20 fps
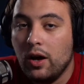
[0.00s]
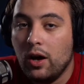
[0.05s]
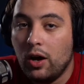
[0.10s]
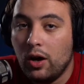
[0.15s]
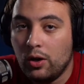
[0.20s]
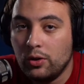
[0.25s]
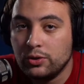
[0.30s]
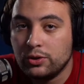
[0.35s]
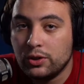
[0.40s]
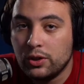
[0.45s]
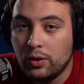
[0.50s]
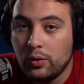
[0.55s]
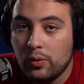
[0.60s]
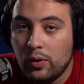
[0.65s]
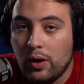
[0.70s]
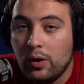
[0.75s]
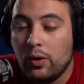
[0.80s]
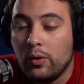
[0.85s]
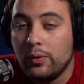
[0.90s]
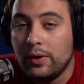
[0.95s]
Also,
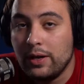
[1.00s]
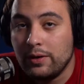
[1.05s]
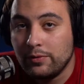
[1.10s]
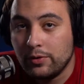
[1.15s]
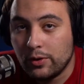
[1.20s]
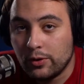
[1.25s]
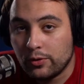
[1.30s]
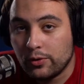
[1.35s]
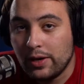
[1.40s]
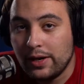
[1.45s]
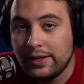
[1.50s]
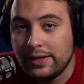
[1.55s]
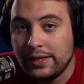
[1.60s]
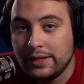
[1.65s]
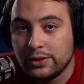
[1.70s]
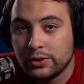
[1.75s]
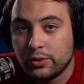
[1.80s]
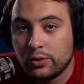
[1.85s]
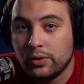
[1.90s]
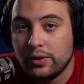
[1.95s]
we have a great
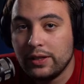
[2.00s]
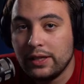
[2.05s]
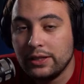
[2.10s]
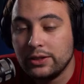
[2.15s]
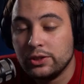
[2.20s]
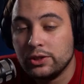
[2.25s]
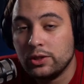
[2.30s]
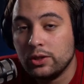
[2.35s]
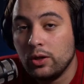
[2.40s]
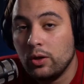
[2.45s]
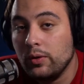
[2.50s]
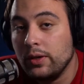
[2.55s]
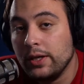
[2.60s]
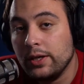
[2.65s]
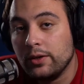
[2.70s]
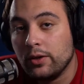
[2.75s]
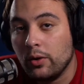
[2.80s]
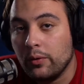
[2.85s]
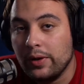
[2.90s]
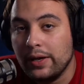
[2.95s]
Discord that's slowly
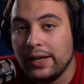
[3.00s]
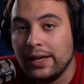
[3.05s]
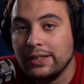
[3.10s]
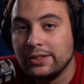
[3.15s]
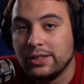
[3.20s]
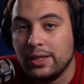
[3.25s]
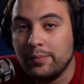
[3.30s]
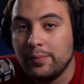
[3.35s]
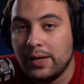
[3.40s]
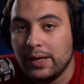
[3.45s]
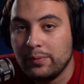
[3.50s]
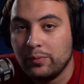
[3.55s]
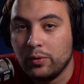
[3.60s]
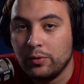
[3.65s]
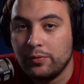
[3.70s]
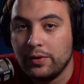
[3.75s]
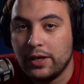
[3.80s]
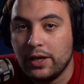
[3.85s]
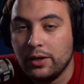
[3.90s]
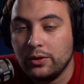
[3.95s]
growing as I make more
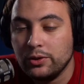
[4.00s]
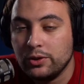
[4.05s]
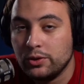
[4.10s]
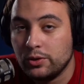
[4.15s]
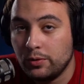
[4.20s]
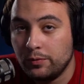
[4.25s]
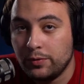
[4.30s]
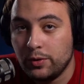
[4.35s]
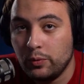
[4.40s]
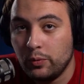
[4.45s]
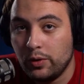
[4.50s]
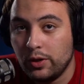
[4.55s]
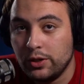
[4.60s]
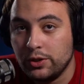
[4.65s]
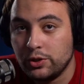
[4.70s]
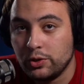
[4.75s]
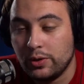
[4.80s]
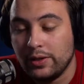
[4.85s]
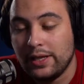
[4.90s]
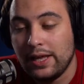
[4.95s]
videos. So if you want to
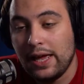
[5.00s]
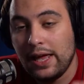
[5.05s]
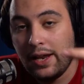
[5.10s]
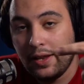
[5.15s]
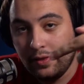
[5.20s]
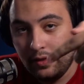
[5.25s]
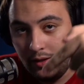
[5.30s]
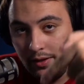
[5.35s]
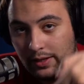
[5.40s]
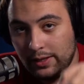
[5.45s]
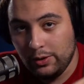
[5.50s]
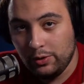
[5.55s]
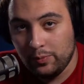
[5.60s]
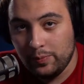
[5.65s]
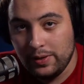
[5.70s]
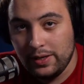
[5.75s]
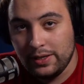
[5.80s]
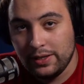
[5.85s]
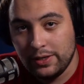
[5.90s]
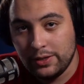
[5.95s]
join that, the link will be
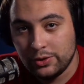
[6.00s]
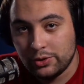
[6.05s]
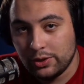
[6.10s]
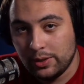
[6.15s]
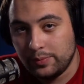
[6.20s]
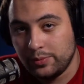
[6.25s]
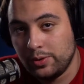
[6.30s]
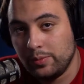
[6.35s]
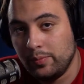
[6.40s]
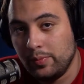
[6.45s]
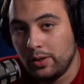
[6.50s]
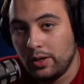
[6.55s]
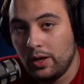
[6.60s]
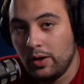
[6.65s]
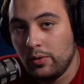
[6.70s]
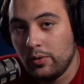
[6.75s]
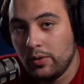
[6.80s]
in the description below.